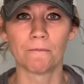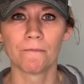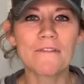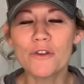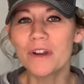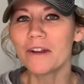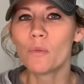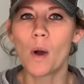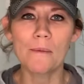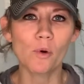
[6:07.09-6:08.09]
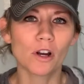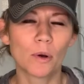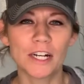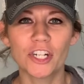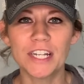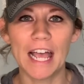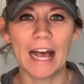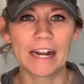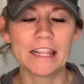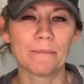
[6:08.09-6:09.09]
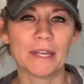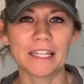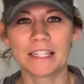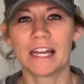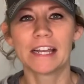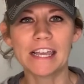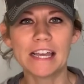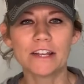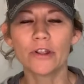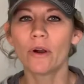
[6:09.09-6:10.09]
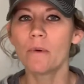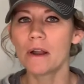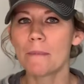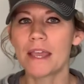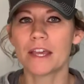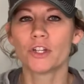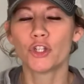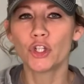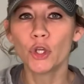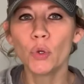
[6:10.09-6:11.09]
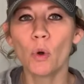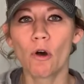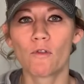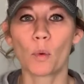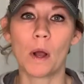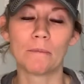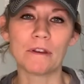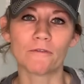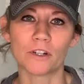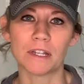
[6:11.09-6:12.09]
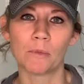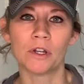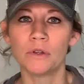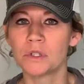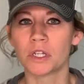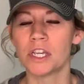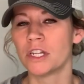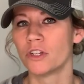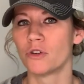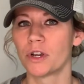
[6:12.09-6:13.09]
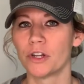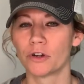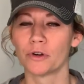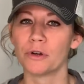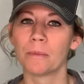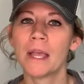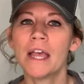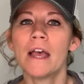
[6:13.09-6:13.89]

If you need one more question to add in the mix, again, you don't want to make it too overwhelming for someone who's looking to join your group,